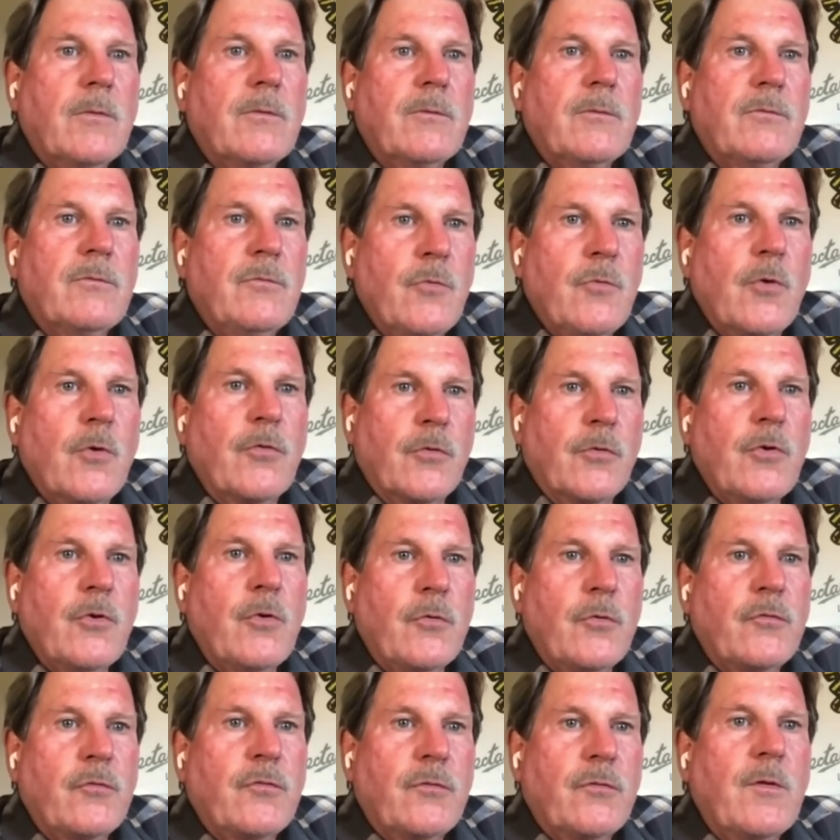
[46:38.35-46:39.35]
North
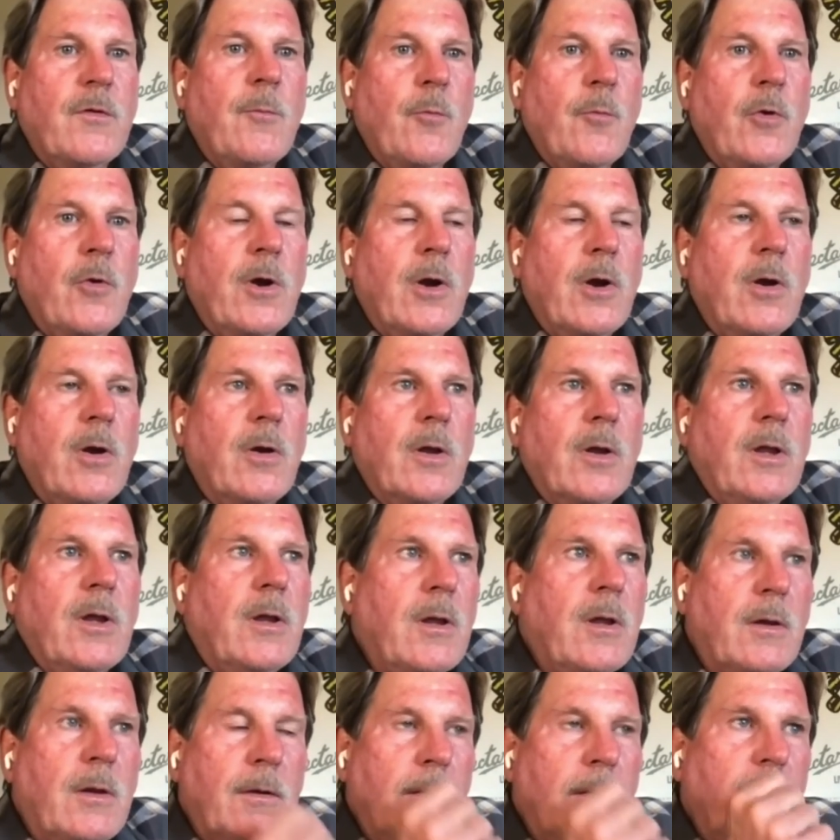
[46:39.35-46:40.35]
Coast somewhere.
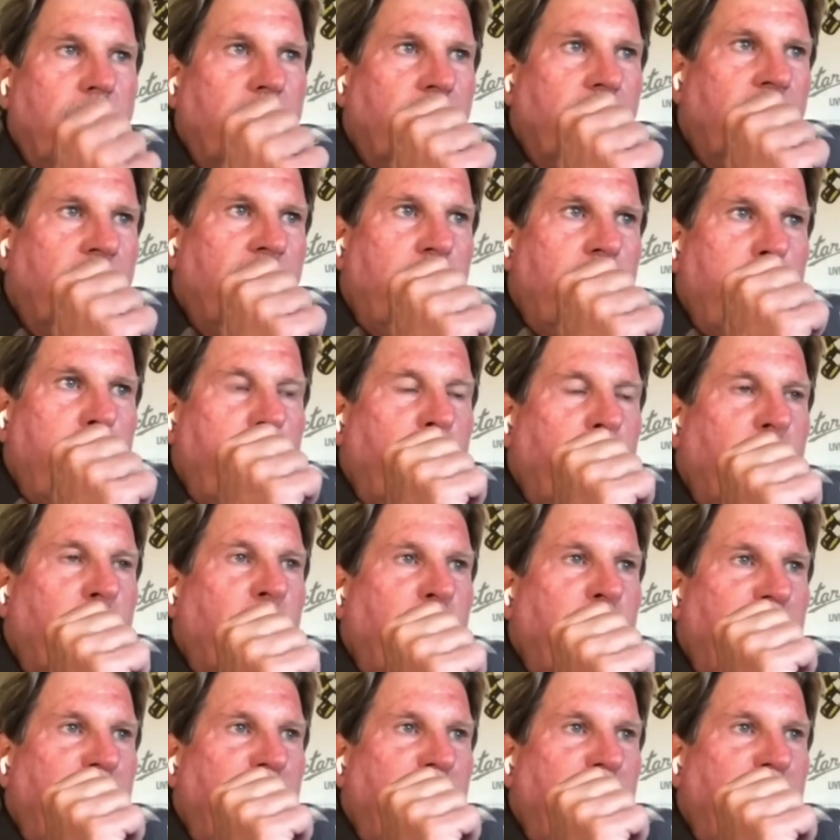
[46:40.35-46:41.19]
And, you know,